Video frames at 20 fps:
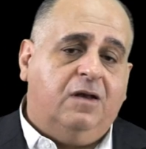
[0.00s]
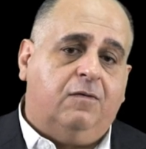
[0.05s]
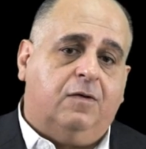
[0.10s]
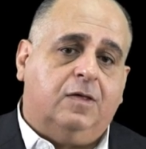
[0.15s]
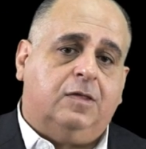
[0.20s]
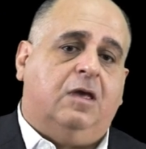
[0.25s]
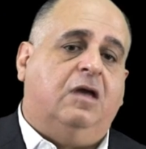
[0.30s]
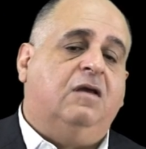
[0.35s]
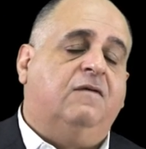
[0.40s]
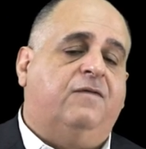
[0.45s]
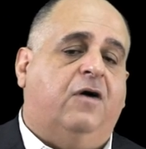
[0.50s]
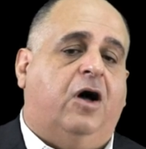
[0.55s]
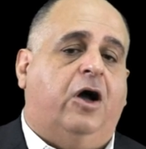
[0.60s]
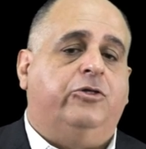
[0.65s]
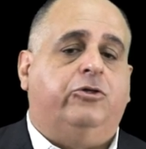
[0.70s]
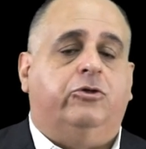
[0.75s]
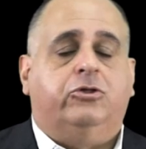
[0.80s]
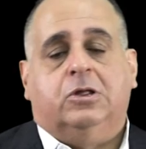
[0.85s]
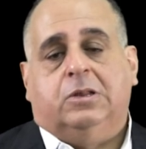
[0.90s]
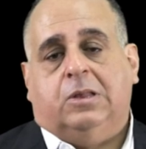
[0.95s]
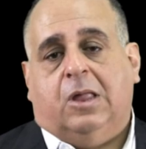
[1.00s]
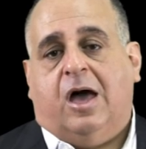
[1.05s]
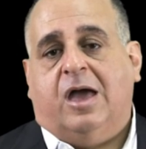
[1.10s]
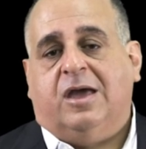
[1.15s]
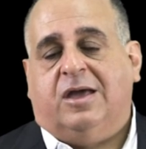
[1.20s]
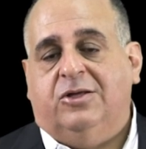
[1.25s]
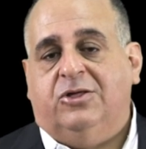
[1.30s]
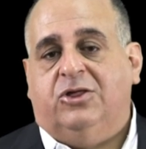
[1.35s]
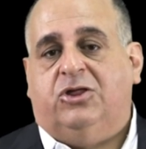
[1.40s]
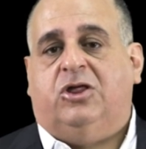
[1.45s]
also invite you to
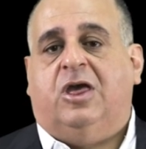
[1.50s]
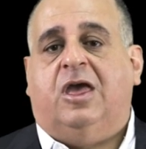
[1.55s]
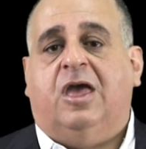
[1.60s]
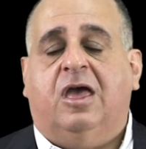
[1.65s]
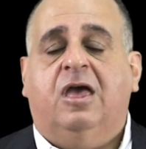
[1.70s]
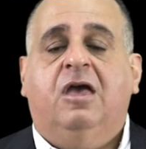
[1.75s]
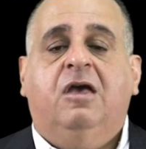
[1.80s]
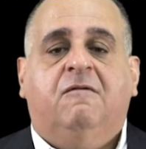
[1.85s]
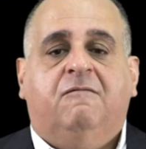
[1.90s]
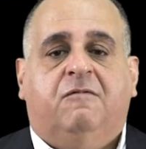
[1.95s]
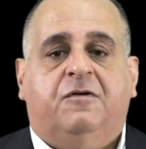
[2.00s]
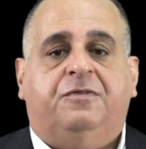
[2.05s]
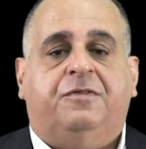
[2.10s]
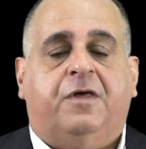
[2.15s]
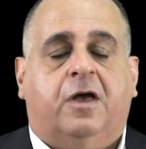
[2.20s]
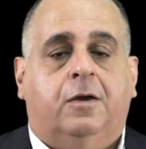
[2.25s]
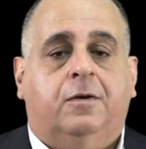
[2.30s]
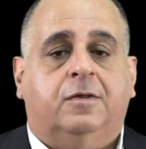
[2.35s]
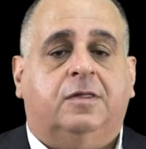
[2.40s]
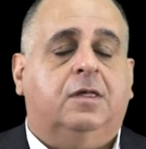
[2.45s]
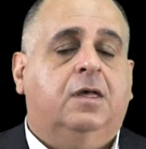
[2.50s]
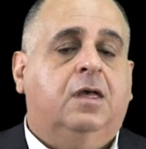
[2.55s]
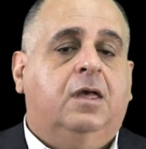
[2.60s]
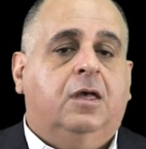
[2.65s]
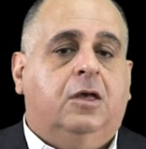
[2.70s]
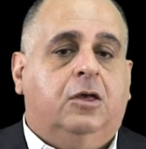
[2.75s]
like and share with those